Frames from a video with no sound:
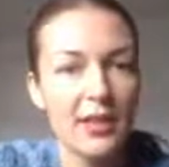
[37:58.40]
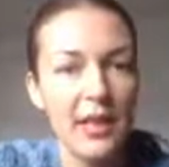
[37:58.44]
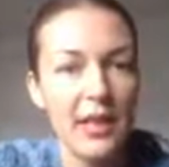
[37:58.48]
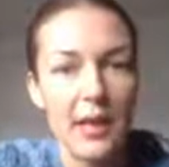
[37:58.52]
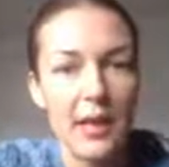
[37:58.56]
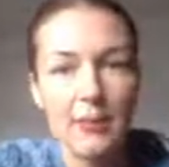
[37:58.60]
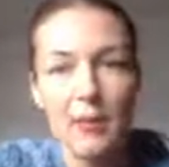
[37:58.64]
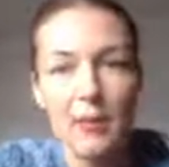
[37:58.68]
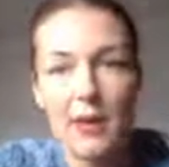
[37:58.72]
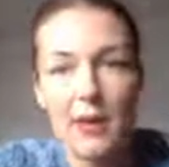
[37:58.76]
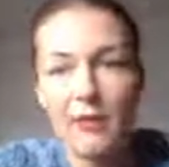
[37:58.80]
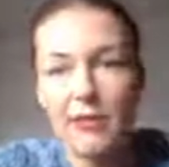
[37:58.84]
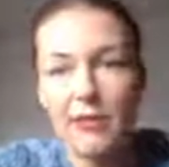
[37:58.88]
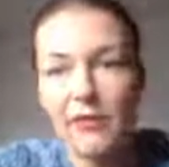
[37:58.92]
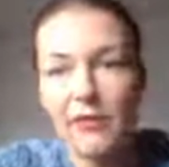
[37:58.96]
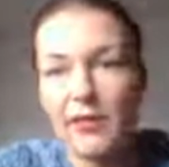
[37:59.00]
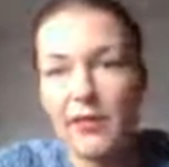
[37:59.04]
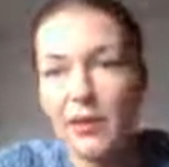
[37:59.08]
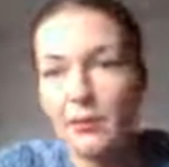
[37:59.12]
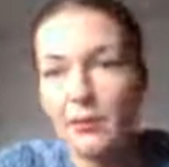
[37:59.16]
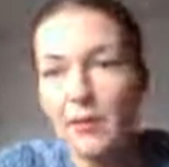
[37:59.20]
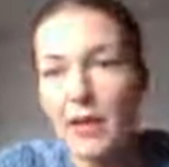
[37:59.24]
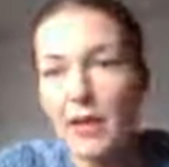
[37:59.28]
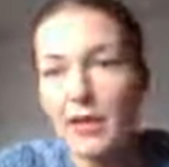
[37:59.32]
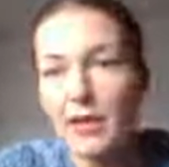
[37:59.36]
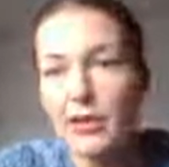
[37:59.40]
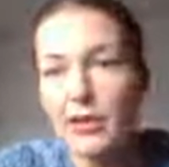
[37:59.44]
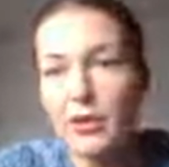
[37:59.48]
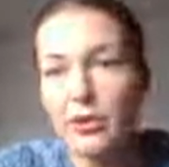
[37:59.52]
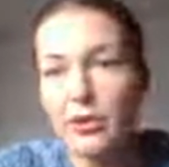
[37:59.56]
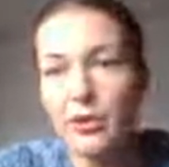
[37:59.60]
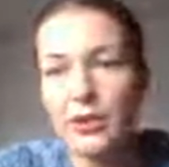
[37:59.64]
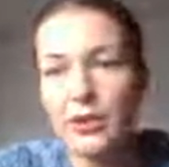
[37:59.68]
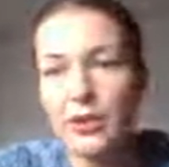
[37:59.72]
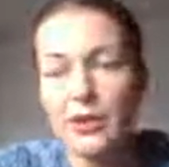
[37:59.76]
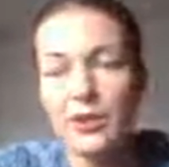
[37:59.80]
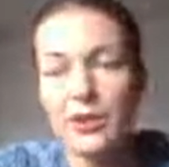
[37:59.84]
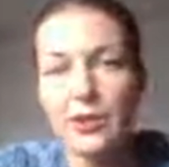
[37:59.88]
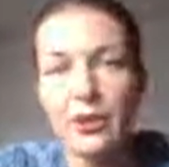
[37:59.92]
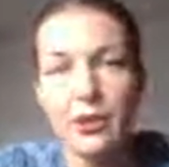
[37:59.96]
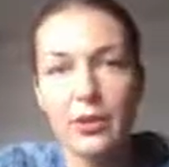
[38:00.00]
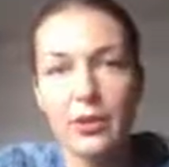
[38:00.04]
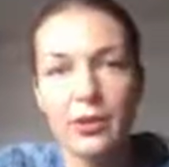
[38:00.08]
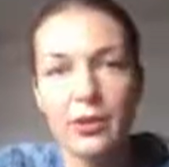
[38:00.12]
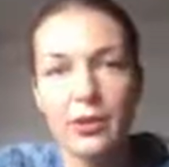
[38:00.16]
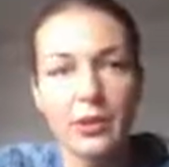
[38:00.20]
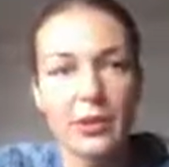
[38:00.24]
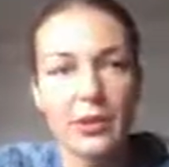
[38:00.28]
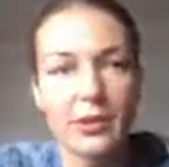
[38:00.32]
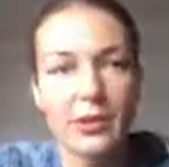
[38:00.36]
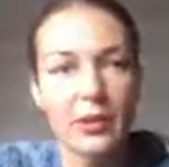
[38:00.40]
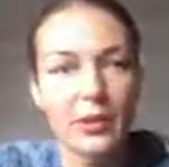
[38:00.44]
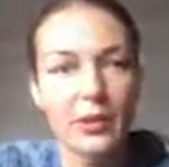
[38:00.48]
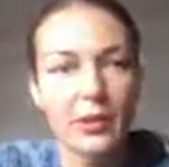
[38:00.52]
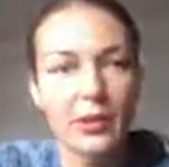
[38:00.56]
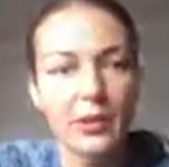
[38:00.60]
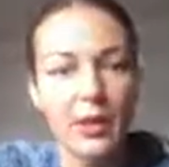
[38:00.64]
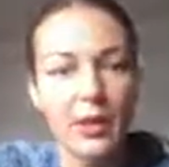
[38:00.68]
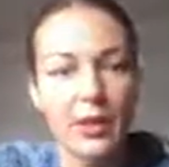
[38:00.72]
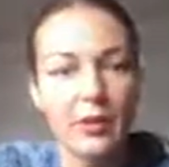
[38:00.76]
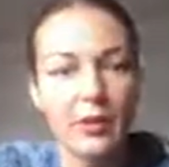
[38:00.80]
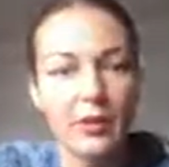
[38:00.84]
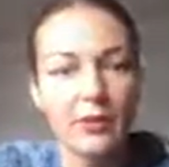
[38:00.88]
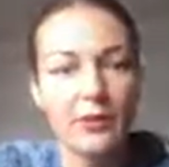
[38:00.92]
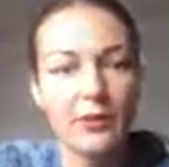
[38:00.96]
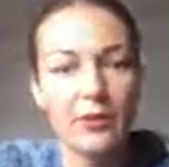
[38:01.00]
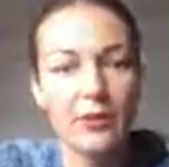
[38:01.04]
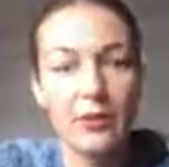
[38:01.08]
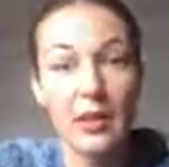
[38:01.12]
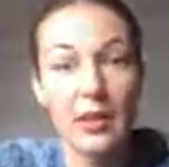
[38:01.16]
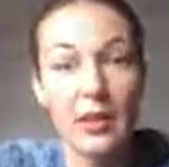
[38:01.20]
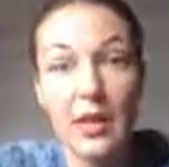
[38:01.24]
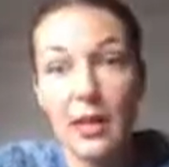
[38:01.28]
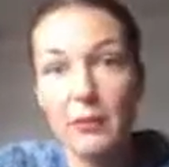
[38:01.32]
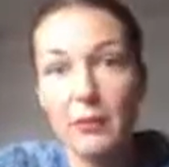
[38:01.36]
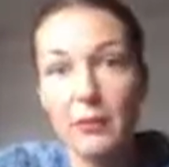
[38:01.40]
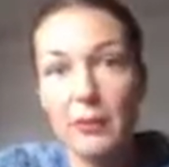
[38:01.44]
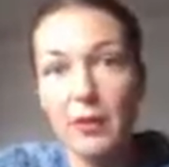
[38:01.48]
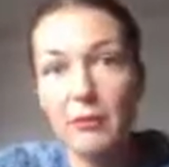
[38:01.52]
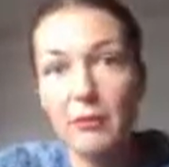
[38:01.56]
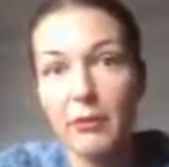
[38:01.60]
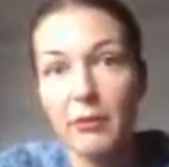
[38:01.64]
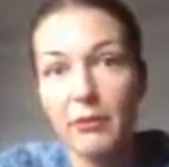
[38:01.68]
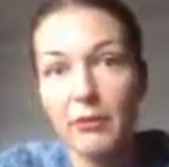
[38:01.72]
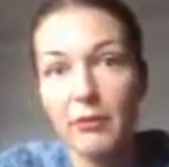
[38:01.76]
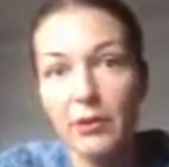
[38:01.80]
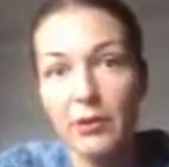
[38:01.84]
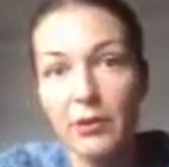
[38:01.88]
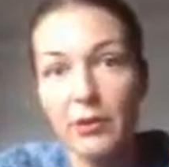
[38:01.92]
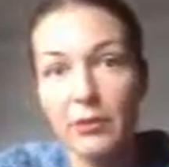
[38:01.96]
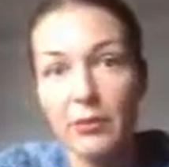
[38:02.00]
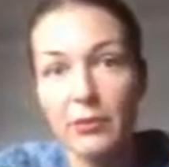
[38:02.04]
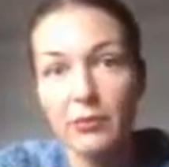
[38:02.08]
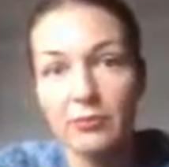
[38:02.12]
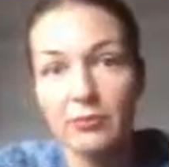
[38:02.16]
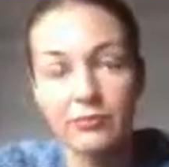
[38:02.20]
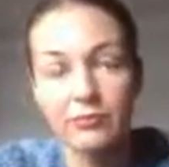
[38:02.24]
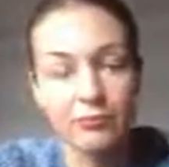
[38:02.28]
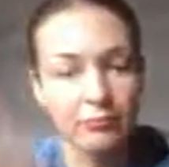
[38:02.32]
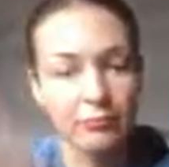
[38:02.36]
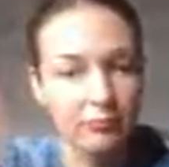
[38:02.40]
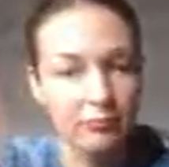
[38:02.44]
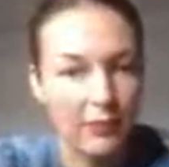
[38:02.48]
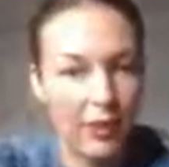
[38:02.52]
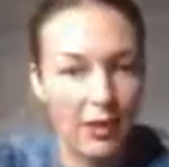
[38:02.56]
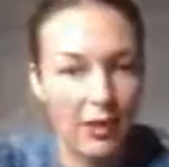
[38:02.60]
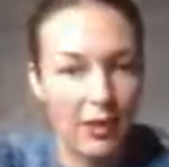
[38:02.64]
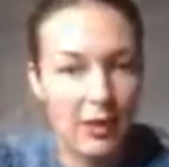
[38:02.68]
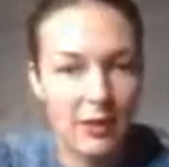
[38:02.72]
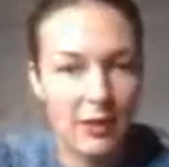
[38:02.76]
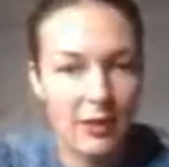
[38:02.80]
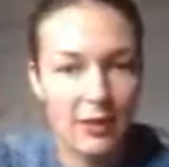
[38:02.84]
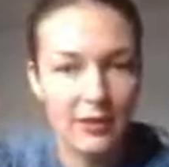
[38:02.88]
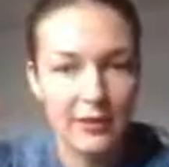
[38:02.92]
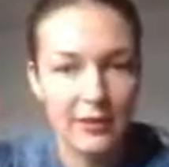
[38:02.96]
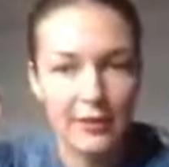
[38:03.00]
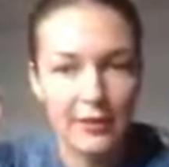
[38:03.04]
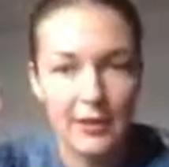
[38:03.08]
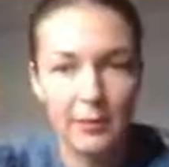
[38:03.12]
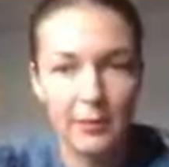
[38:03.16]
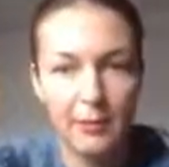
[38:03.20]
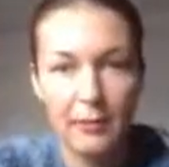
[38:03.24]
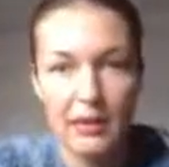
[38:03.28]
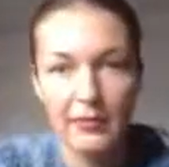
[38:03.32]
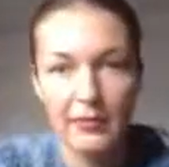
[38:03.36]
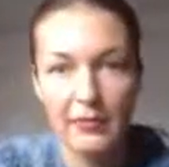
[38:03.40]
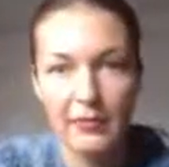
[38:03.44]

demo everything make sure it's good you know if you like my review Simply